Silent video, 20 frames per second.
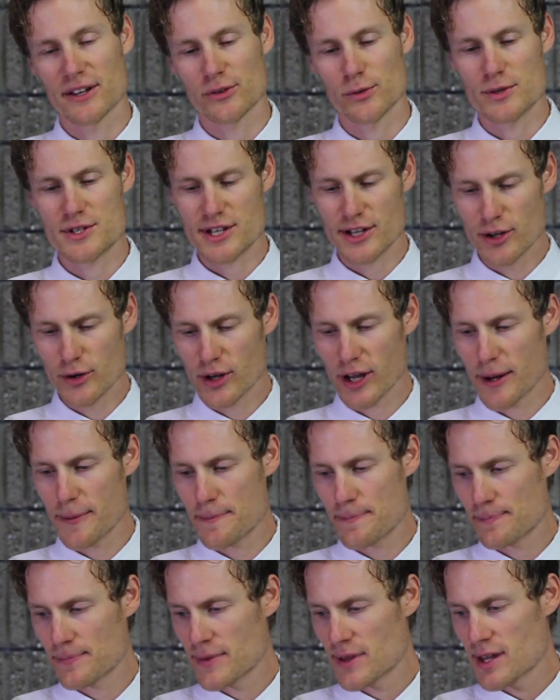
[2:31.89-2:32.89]
So we said, okay,
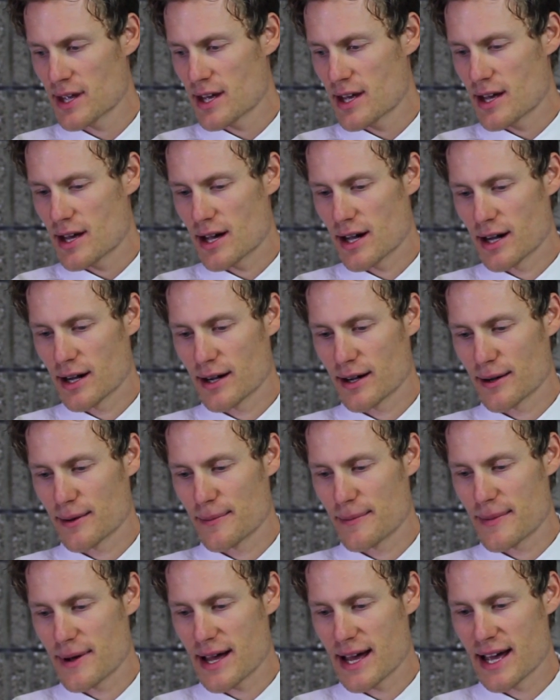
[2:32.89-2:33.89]

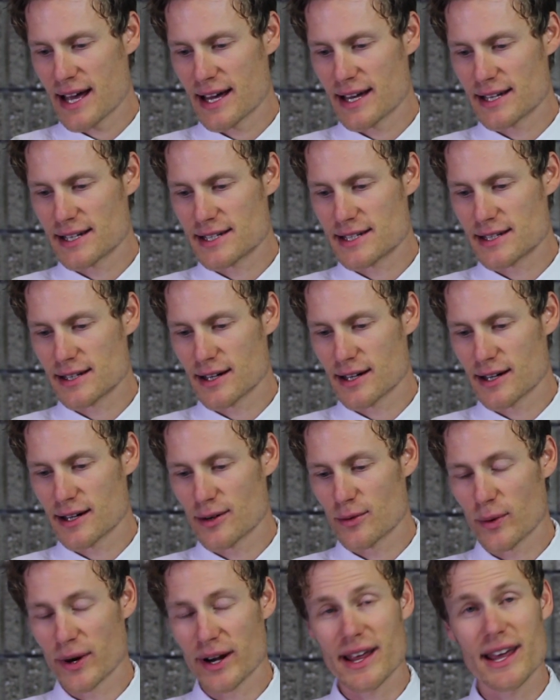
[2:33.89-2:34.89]
um, and uh,
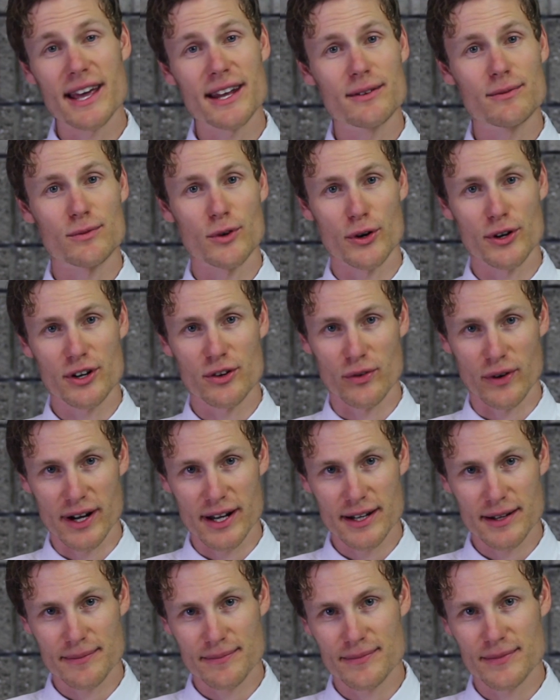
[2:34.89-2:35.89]
went ahead and wrote a
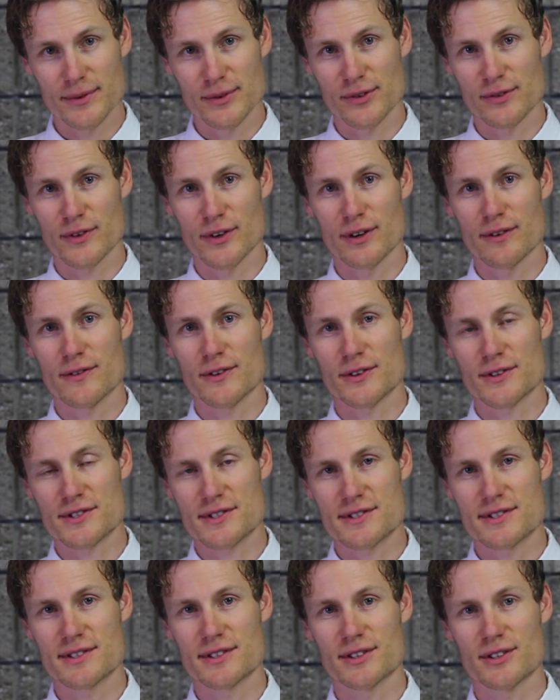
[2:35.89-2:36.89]
grant. It was the very
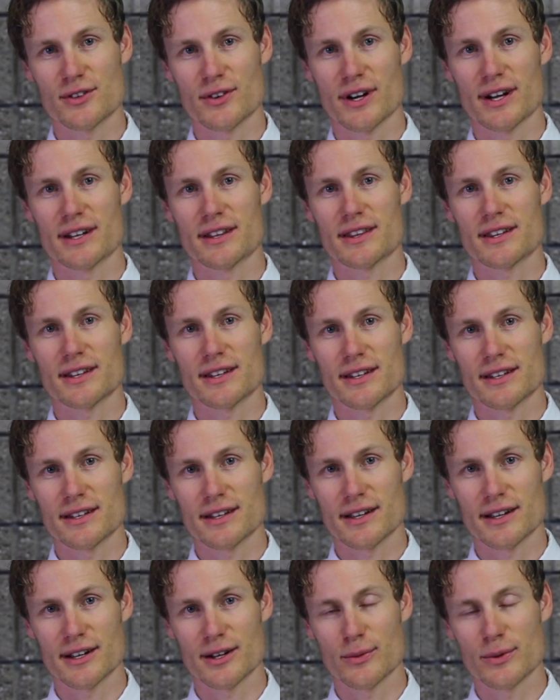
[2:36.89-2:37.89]
first grant that
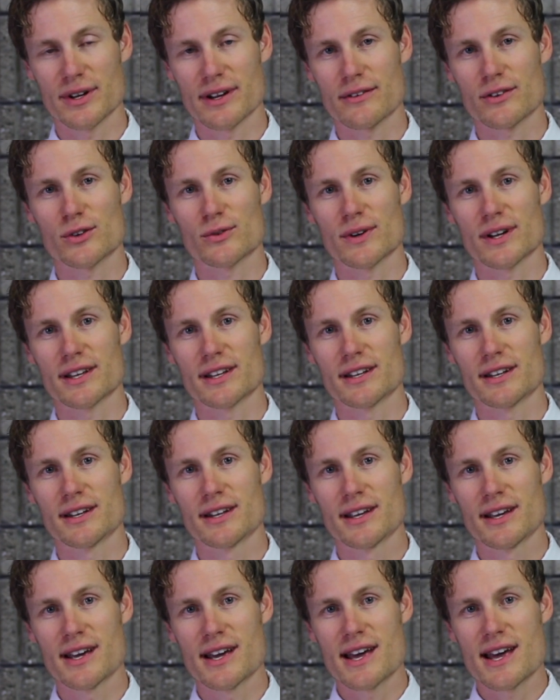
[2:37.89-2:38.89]
uh, we'd ever written.
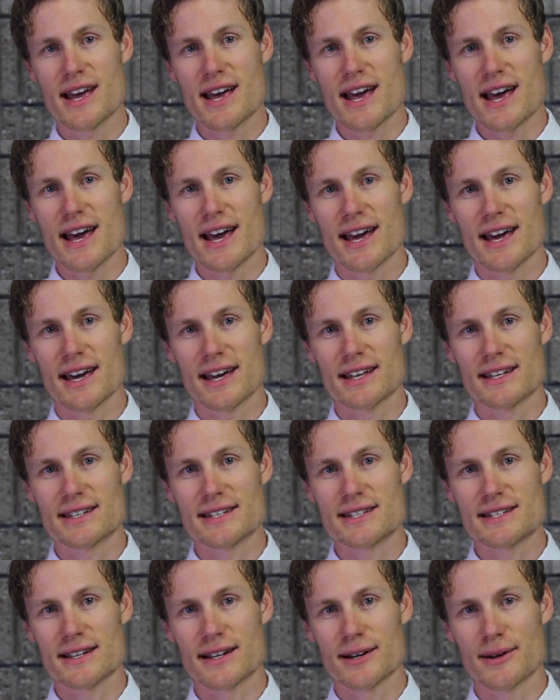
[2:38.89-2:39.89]

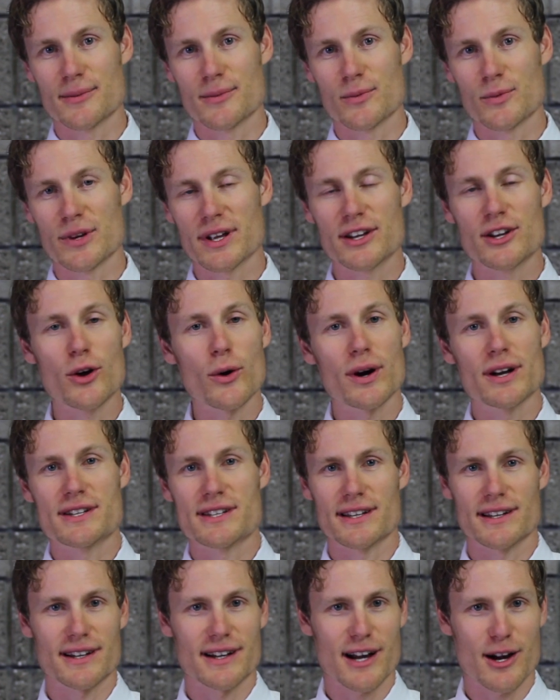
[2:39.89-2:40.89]
And um, we had no
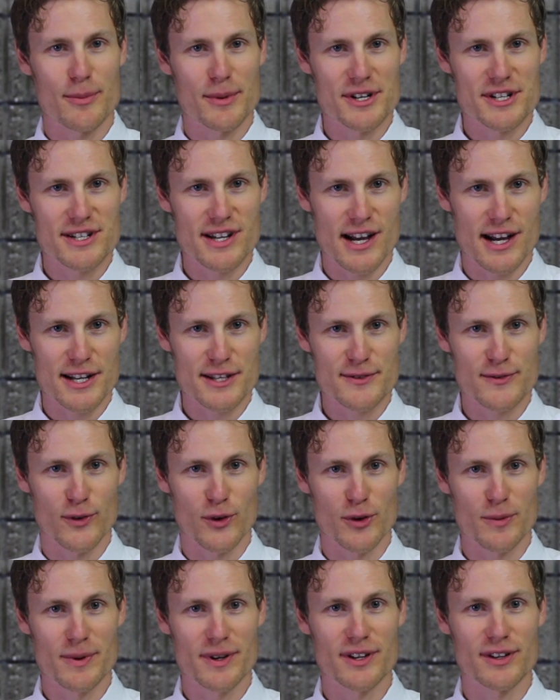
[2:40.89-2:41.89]
idea how much to ask
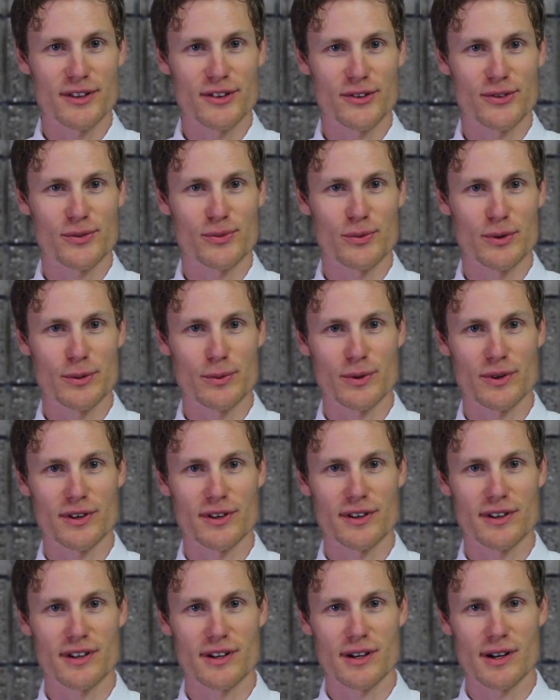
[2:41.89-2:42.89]
for because we
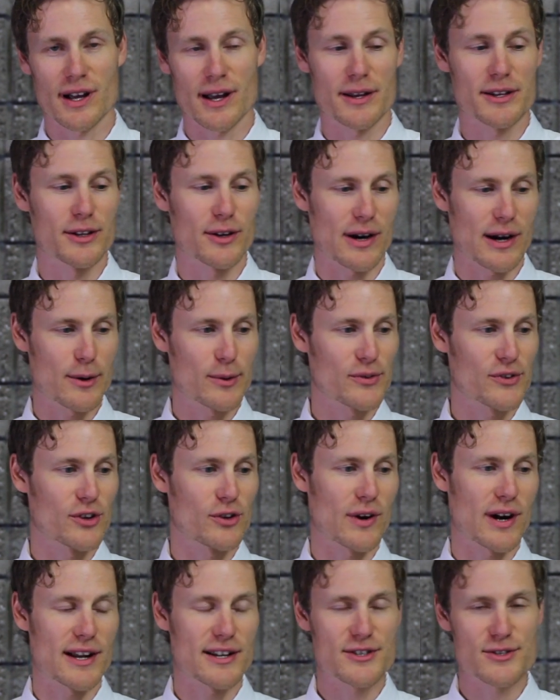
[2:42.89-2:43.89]
were, uh, you know, I was a
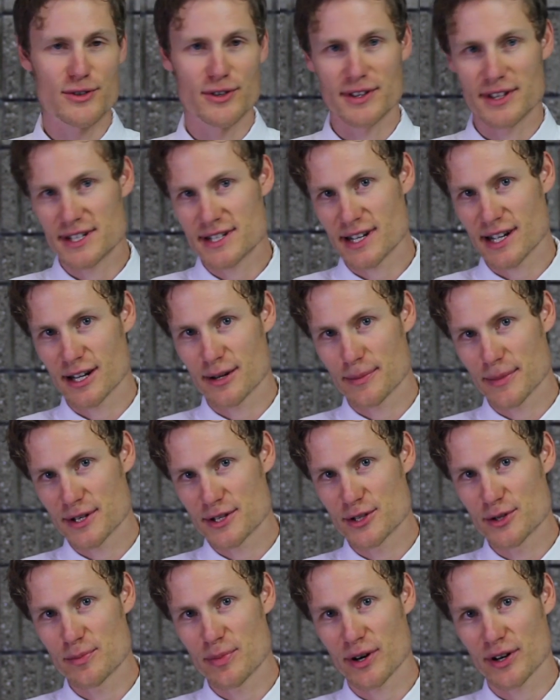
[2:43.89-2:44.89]
grad student at the time. My
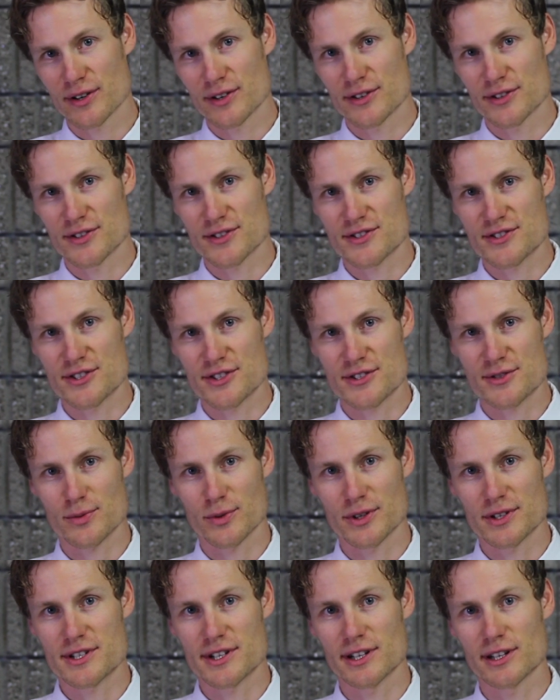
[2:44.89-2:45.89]
two partners just
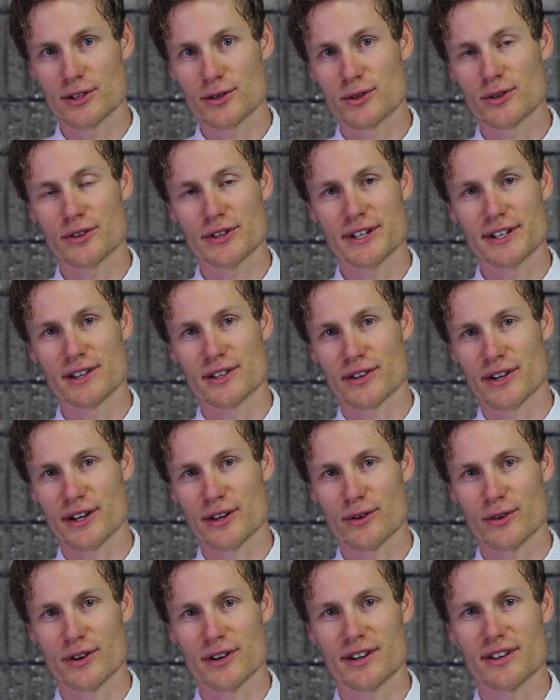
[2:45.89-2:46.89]
worked at a local e
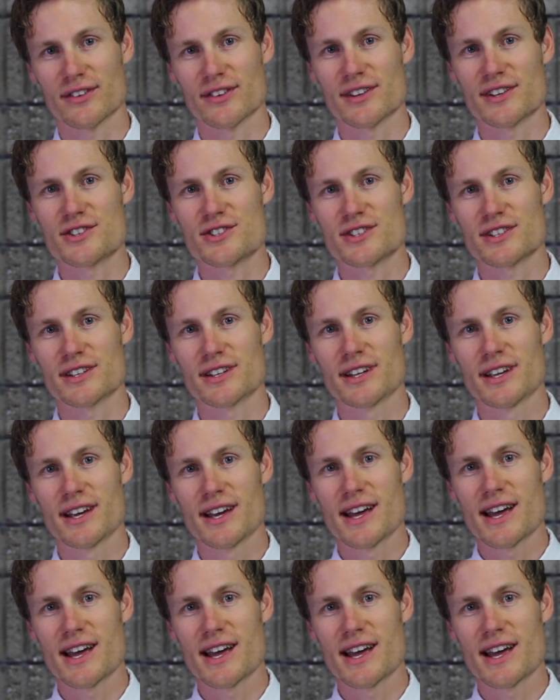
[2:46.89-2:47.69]
learning organization.